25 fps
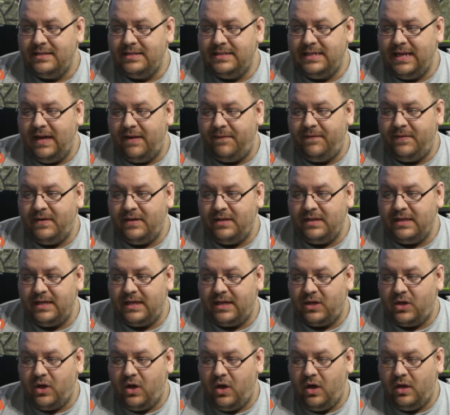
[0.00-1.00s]
definitely
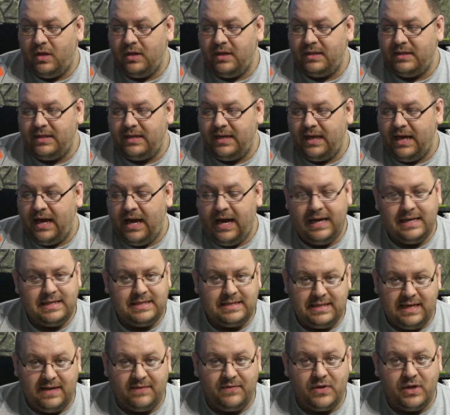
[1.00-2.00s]
call it the
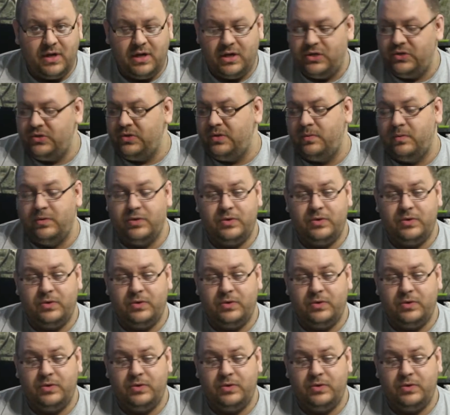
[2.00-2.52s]
i700,